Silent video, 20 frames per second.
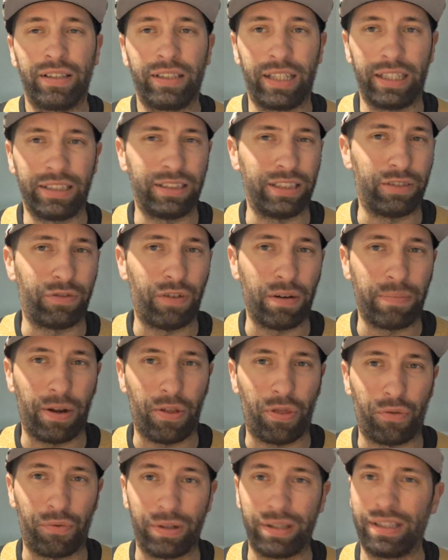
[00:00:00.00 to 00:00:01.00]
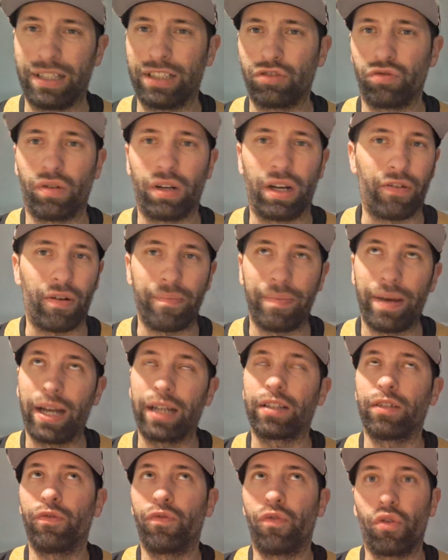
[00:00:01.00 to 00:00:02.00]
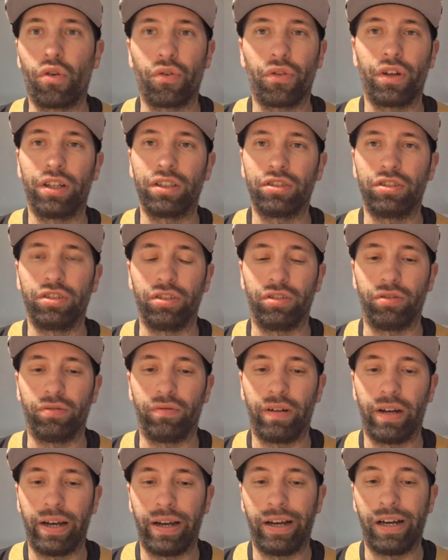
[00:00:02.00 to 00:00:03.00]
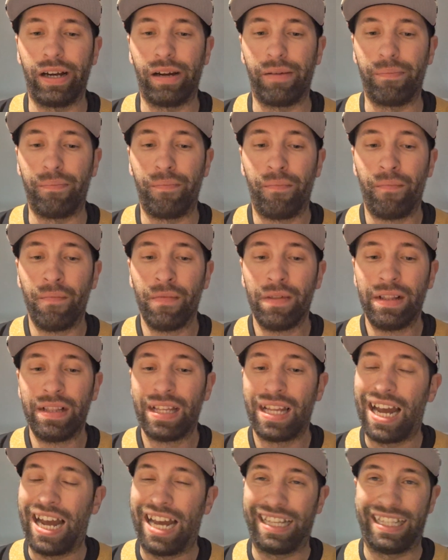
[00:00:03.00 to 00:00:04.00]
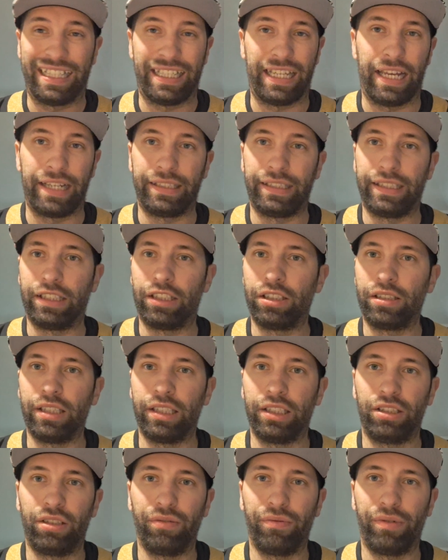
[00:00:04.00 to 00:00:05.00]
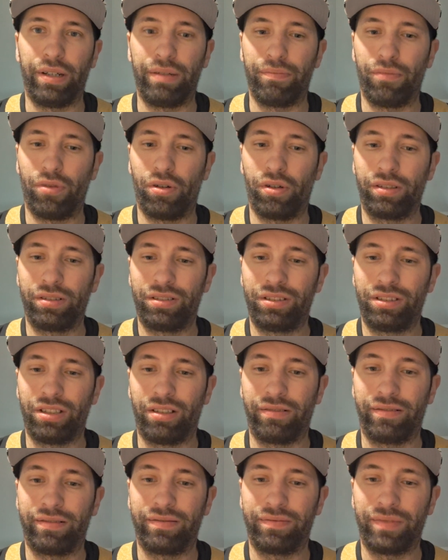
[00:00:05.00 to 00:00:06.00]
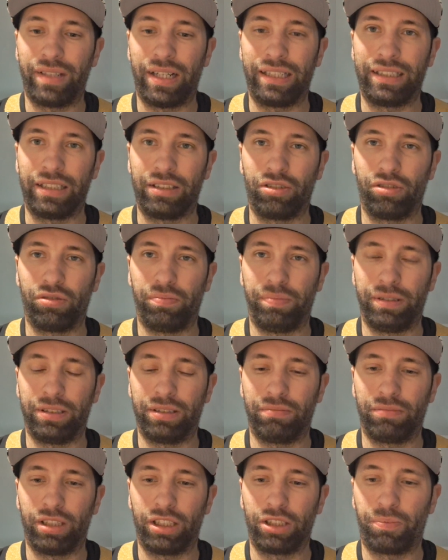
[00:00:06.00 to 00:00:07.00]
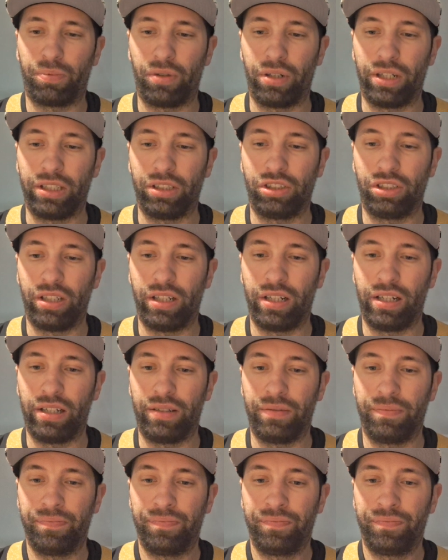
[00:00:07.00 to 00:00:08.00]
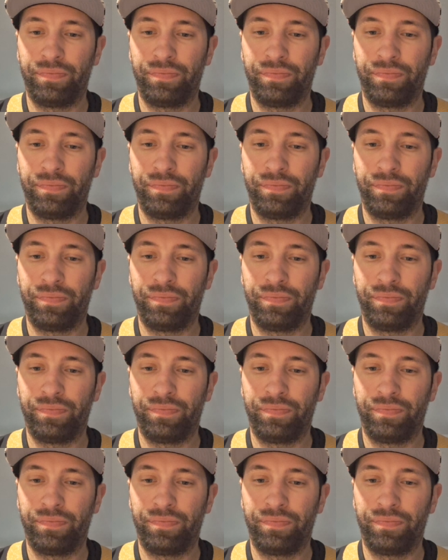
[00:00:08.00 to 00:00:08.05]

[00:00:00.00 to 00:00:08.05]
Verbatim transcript: KC's favored by three. There's one I went back and forth on too. Um, I think KC just needs to win more, so I think there'll be some desperation.